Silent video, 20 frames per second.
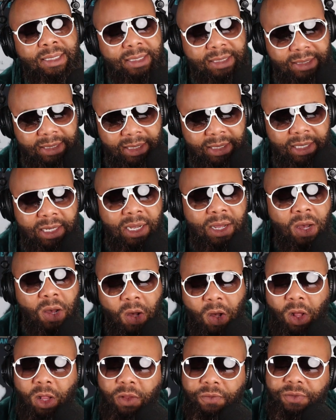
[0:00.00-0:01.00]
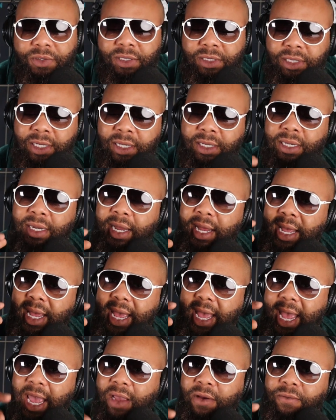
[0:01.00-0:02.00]
shit, all of a sudden,
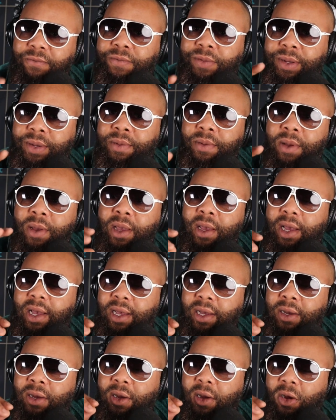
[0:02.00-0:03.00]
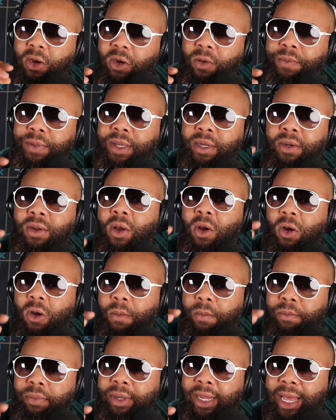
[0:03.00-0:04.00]
every urban or
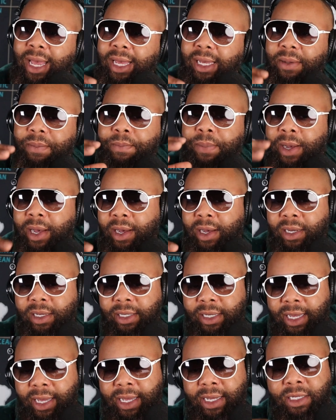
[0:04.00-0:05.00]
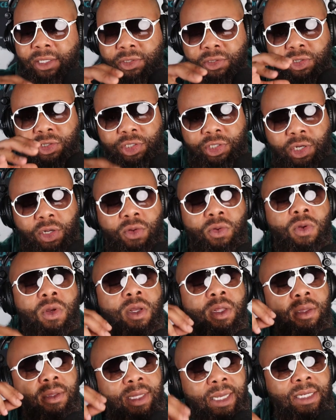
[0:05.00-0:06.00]
black podcast or show,
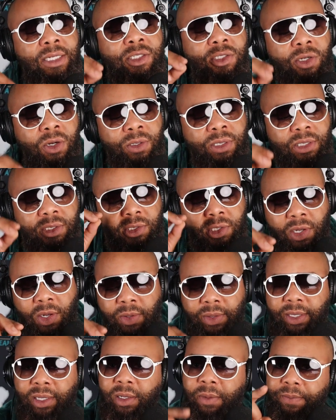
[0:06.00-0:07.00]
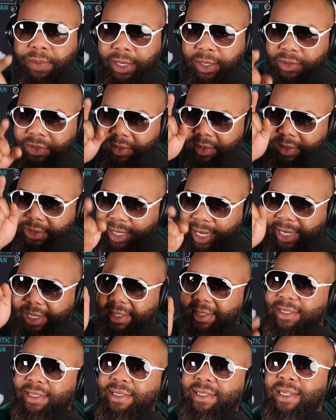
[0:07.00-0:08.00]
they started talking about
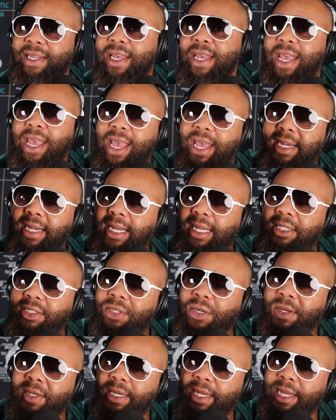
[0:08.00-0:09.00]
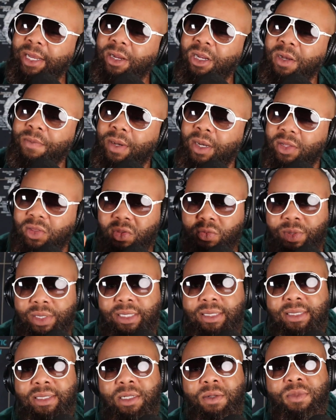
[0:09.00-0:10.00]
sex. And I started hearing about
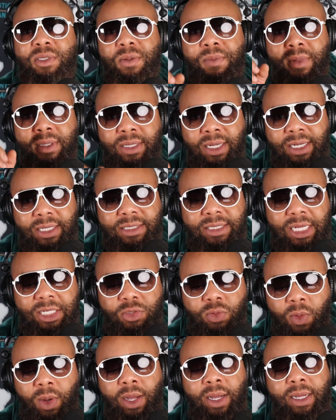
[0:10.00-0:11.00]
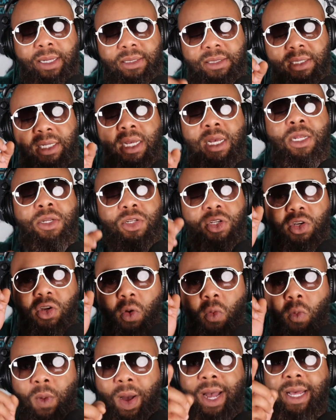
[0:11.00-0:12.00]
threesomes and menage a trois. Do you
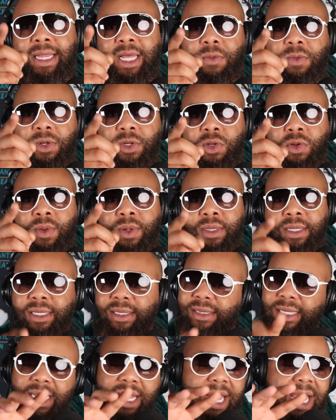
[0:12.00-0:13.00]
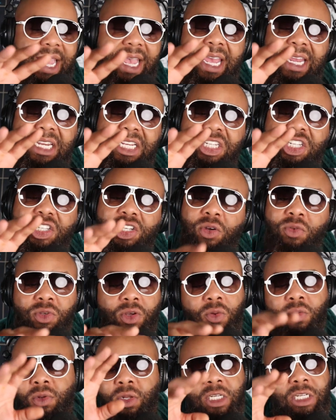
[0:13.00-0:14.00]
know why they were doing this? Any show. You go
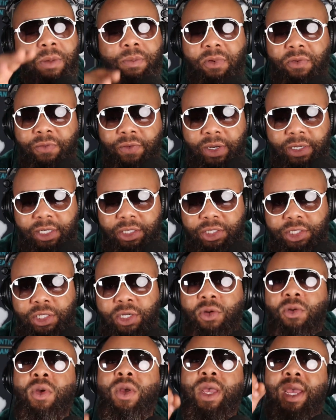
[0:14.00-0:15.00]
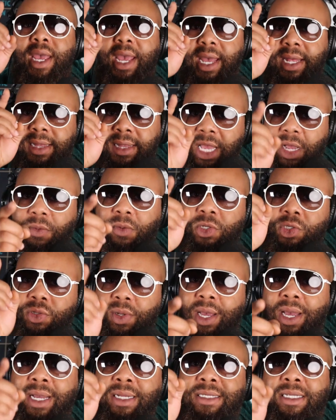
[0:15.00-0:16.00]
look up a fucking show. And they were
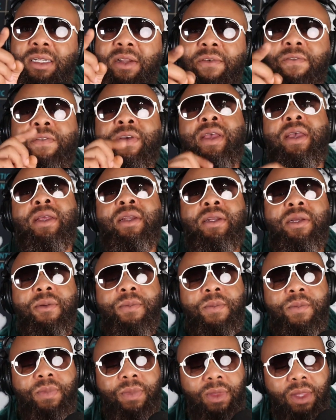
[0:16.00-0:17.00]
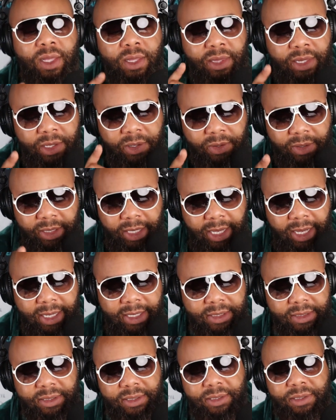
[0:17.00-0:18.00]
trying to defend their
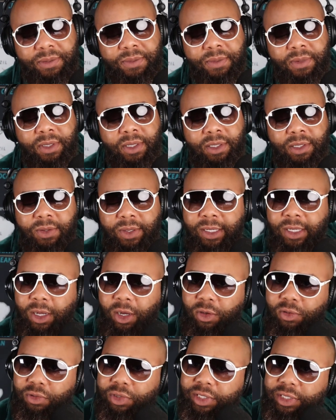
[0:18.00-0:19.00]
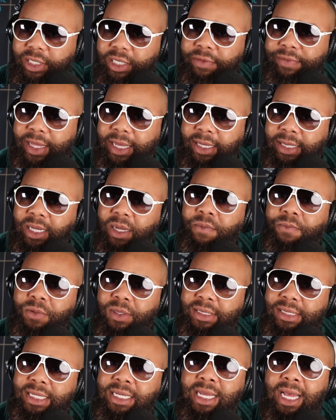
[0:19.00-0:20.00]
class. They're like, oh, shit, if they come for
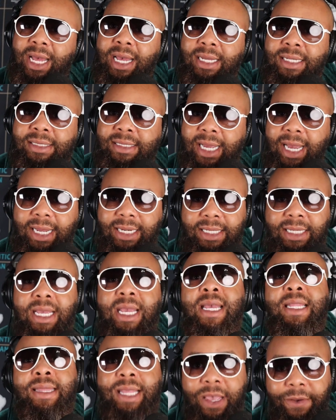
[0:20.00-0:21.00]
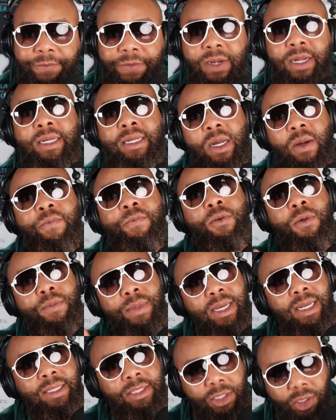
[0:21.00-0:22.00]
T.I. and Tiny, they finna come for
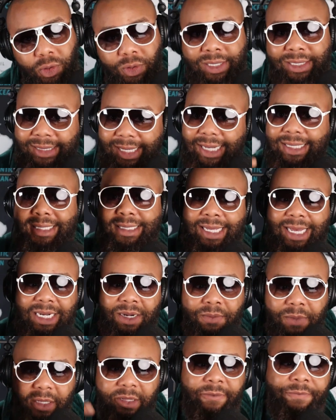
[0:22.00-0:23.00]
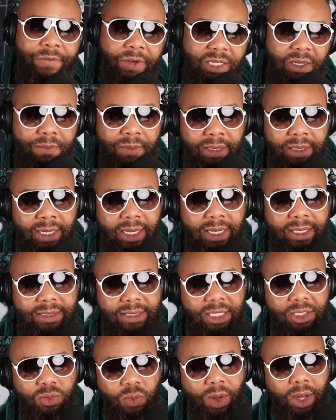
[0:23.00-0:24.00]
me, too, because I just had a motherfucking menage
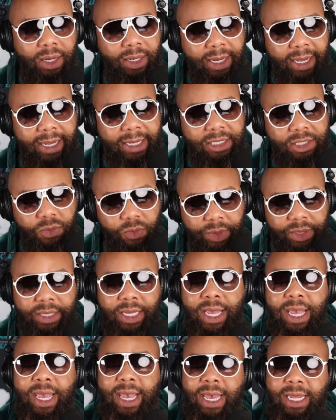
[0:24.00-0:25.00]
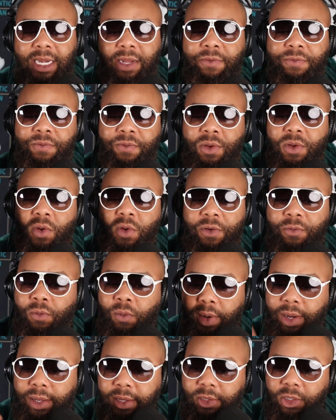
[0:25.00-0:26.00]
a trois last week. And if
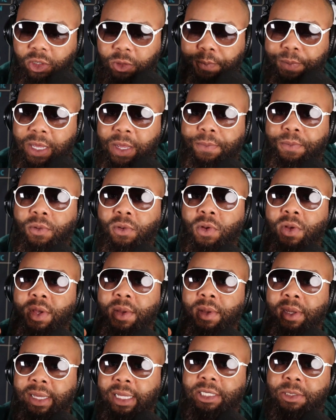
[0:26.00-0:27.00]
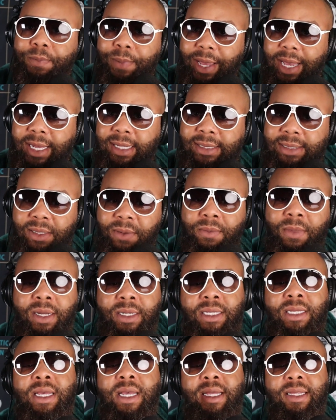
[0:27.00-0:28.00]
one of those people gets paid some
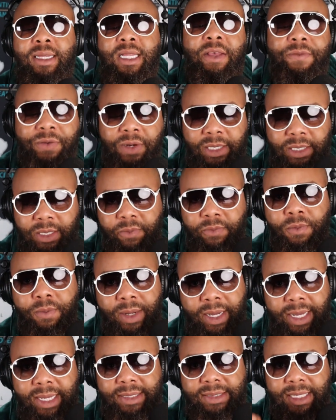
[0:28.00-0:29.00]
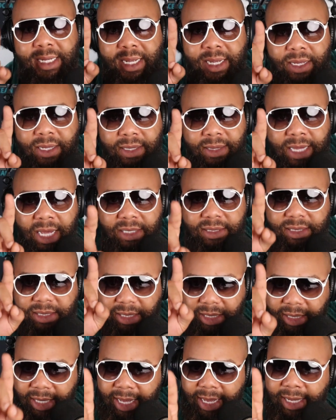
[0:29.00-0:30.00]
money, then they finna come for my ass. That's
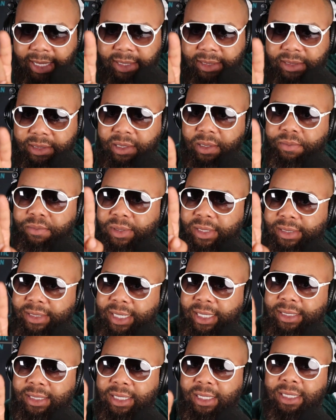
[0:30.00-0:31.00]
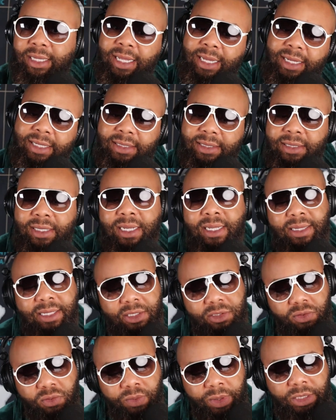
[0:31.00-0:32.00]
class protecting class.
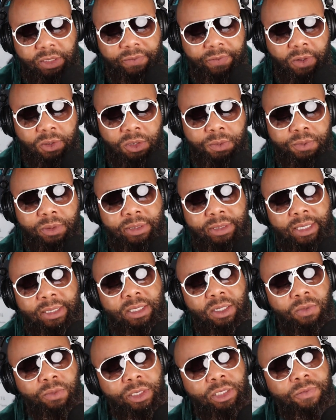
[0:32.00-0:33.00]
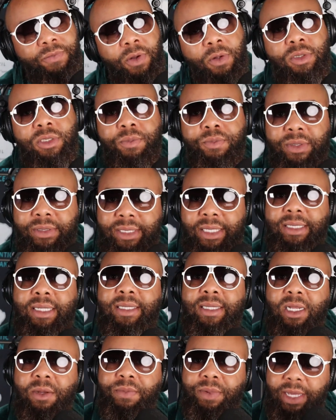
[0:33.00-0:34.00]
That's rich folks protecting rich folks and protecting
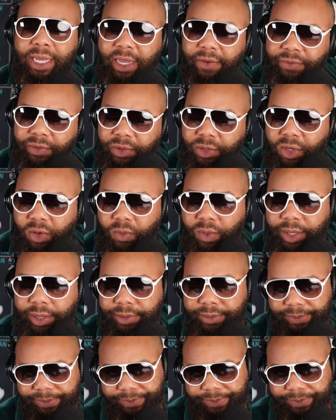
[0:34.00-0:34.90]
their behavior. You know what?